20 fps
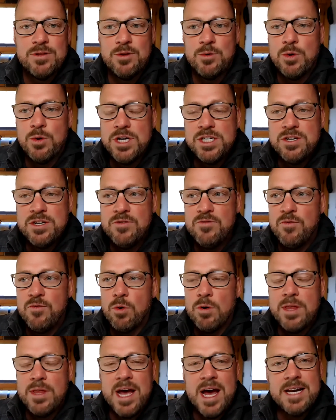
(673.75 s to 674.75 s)
The reason
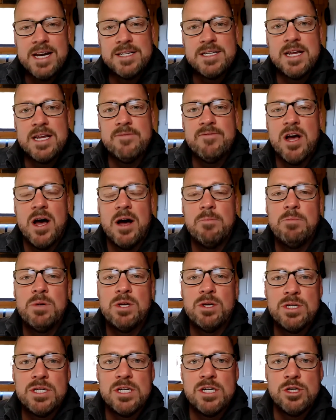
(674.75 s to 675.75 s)
for that is they've got
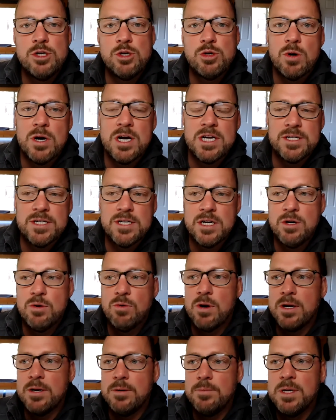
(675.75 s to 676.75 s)
built-in trust and
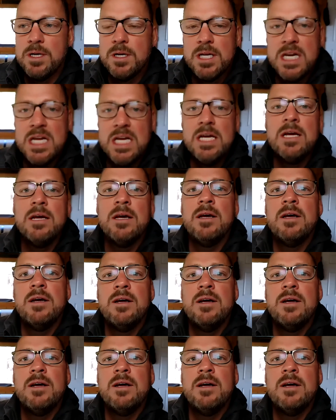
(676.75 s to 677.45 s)
credibility.